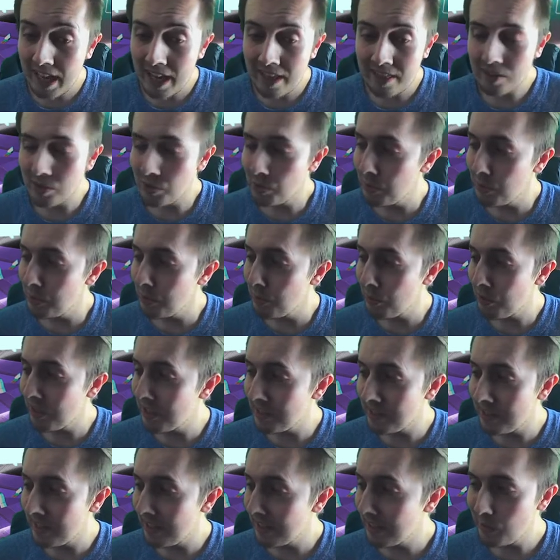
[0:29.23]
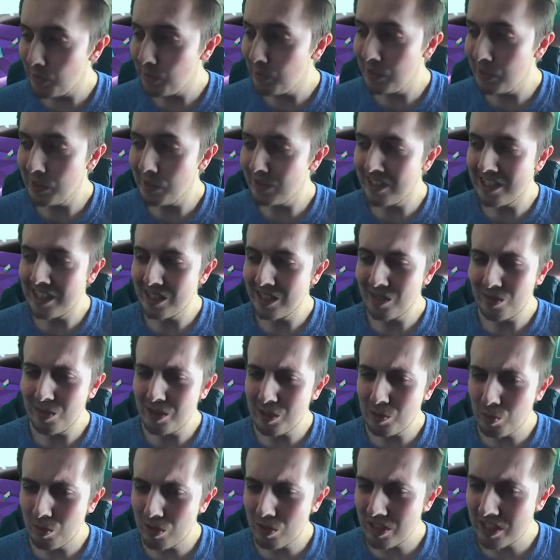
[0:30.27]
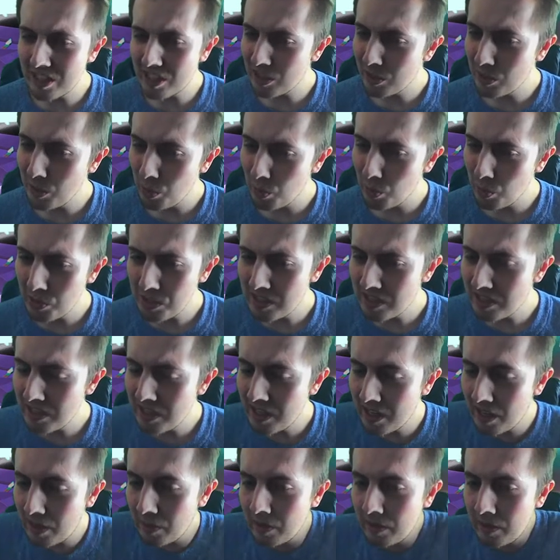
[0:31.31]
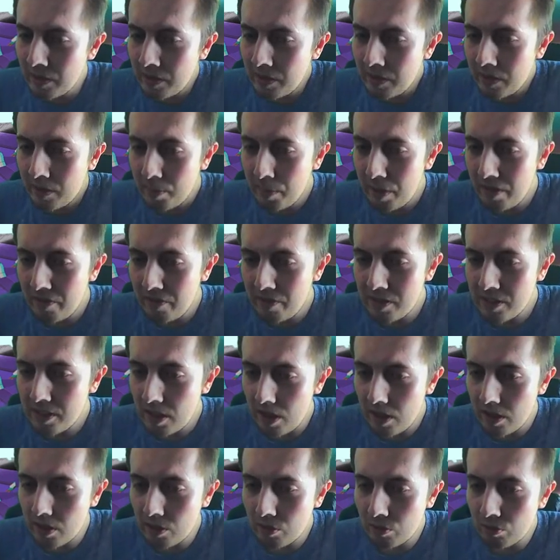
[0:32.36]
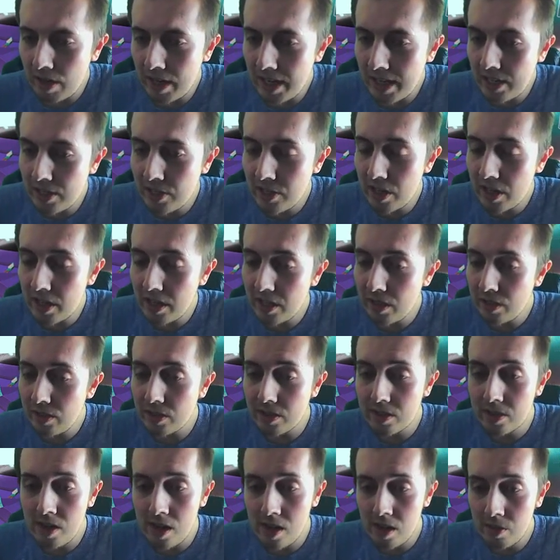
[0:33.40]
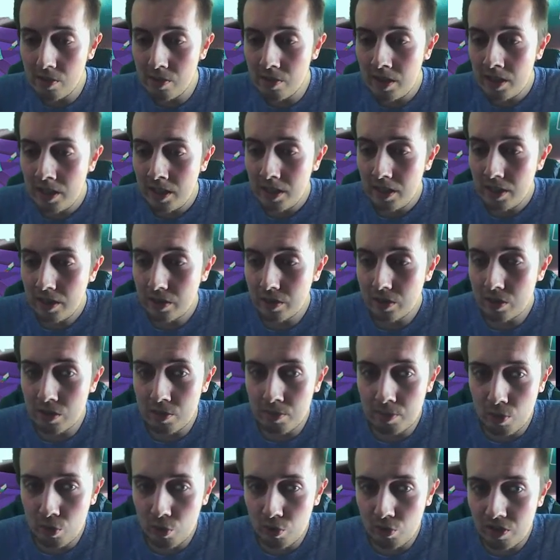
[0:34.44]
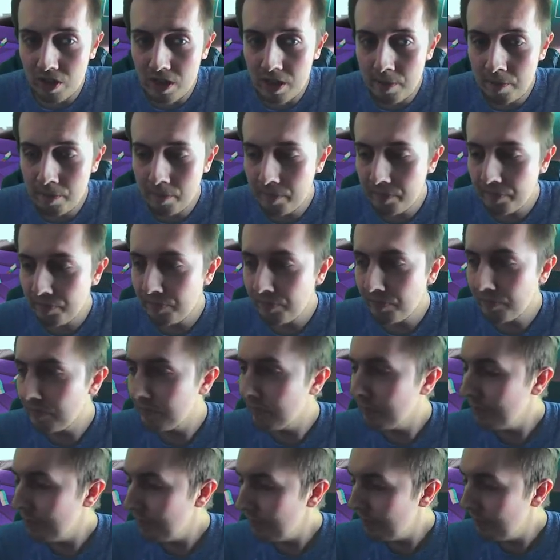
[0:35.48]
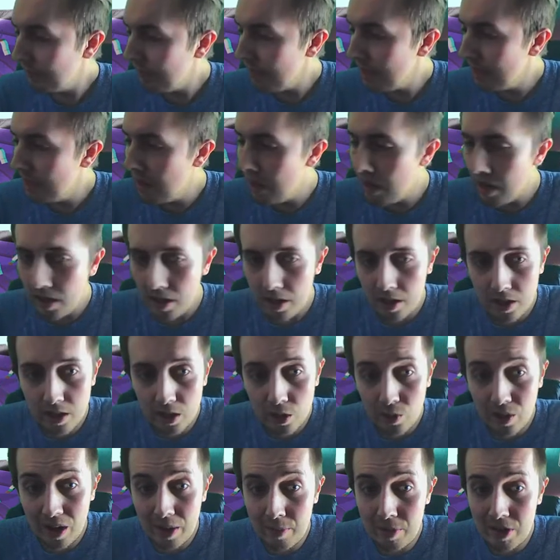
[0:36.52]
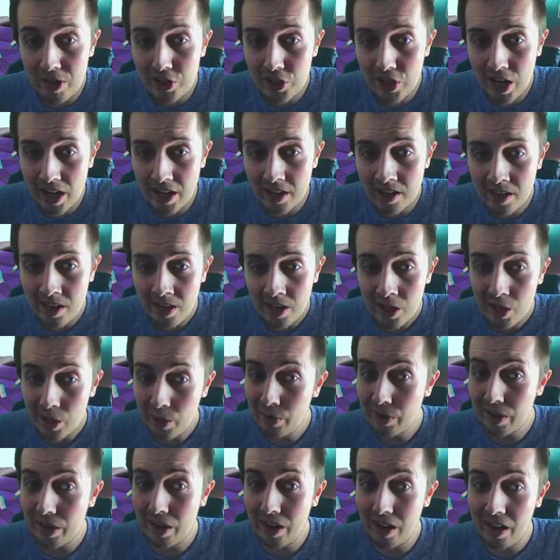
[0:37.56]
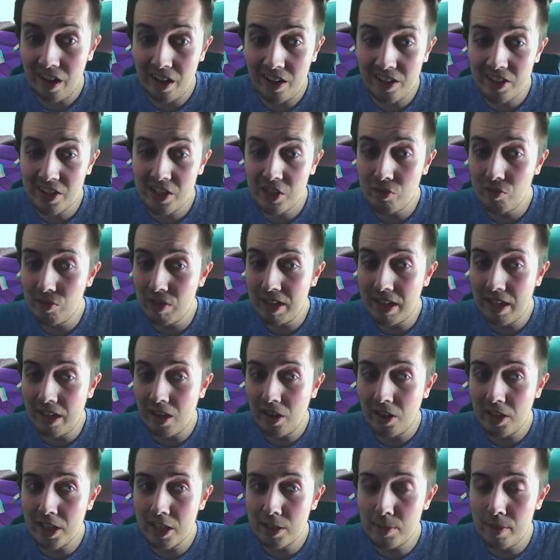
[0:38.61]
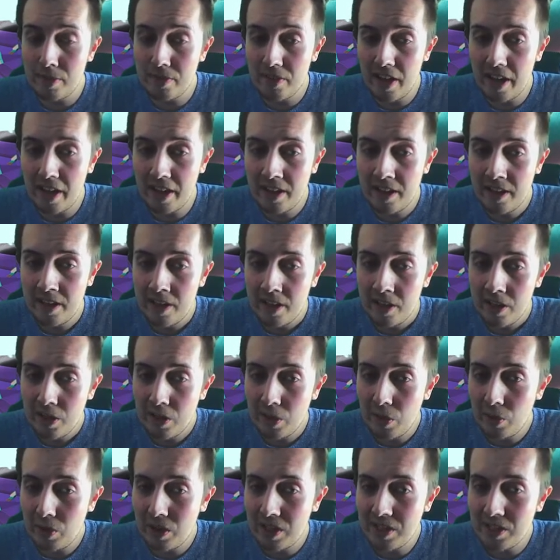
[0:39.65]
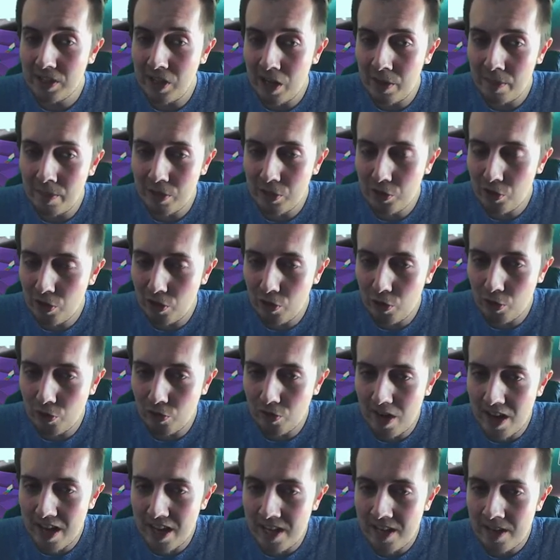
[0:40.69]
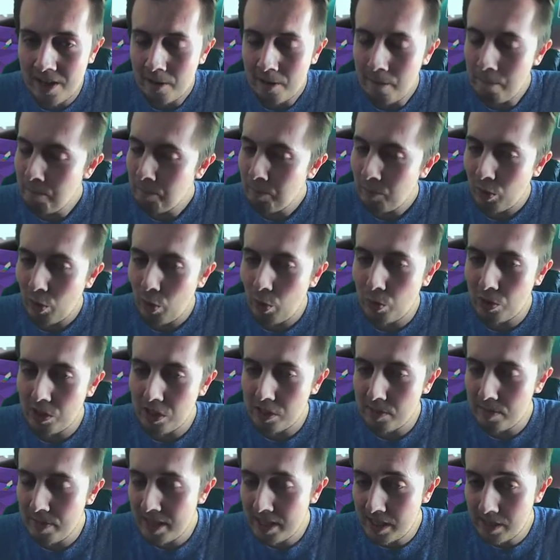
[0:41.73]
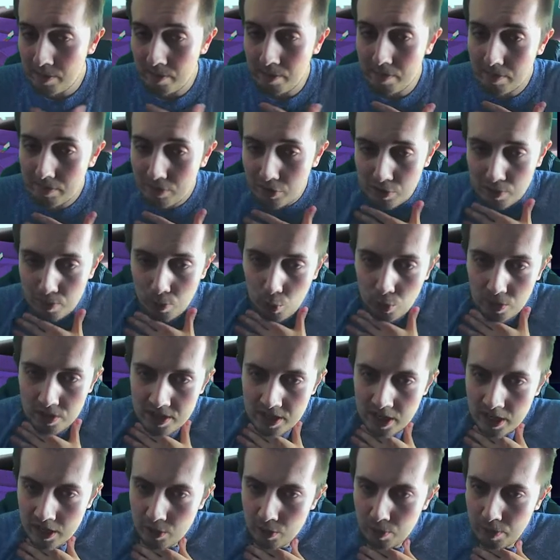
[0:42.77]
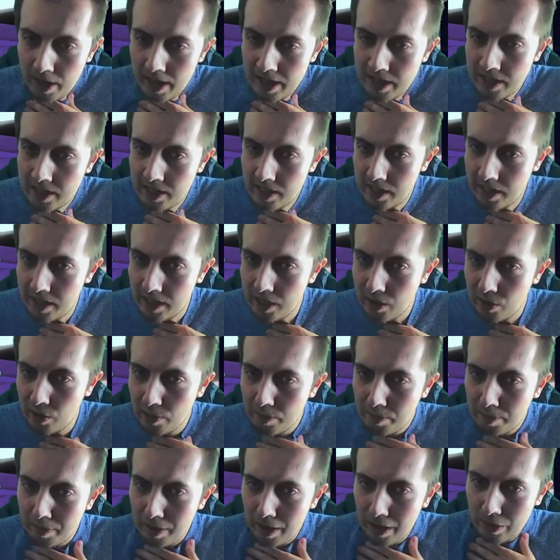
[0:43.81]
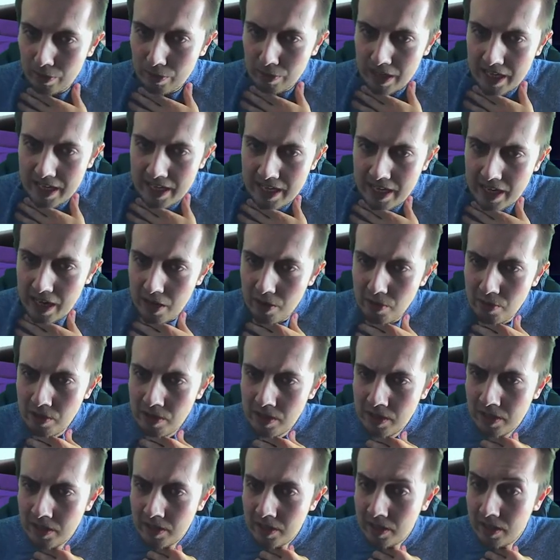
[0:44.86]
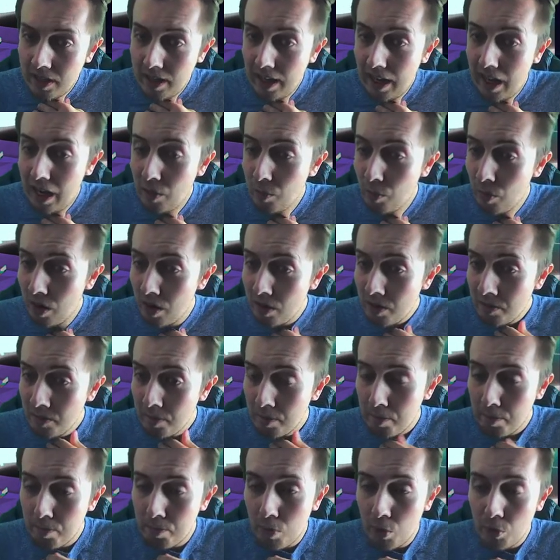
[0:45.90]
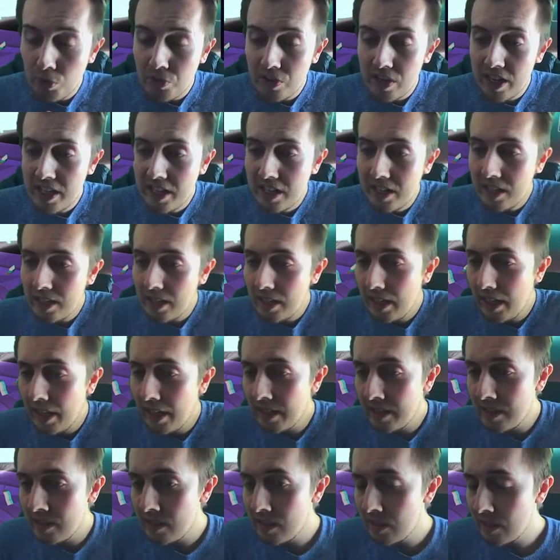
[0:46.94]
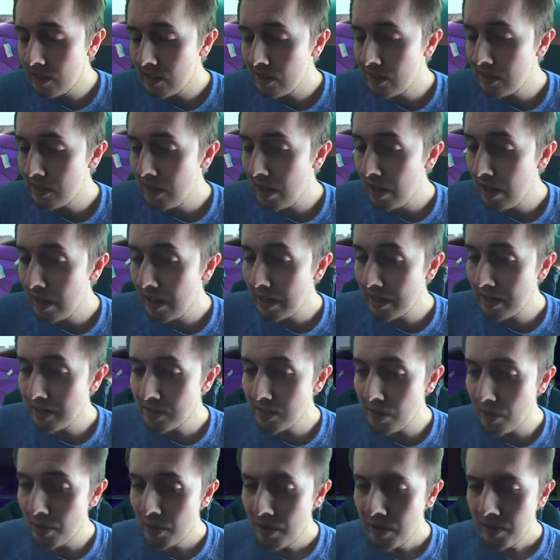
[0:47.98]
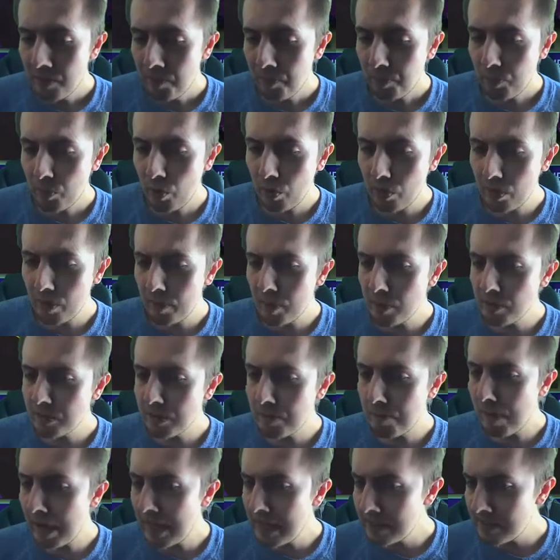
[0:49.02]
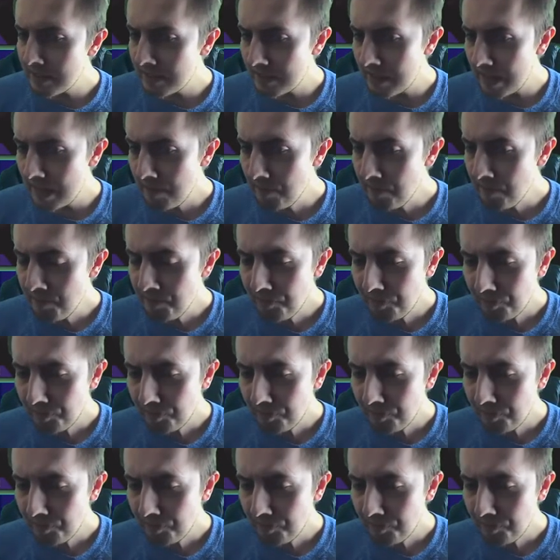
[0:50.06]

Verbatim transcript: There's always one, isn't there? There's always there's always one that just causes you know a bit of internal rage. Uh, you got Atal, you got Tamori, uh, you've got Emre Can, I'd, I'd actually really like, to be fair. You've got Adama Traore, causes me some, some more internal pain. Uh, you've got Paulinho, Awa, Modric, and Sterling. So, not the most amazing team.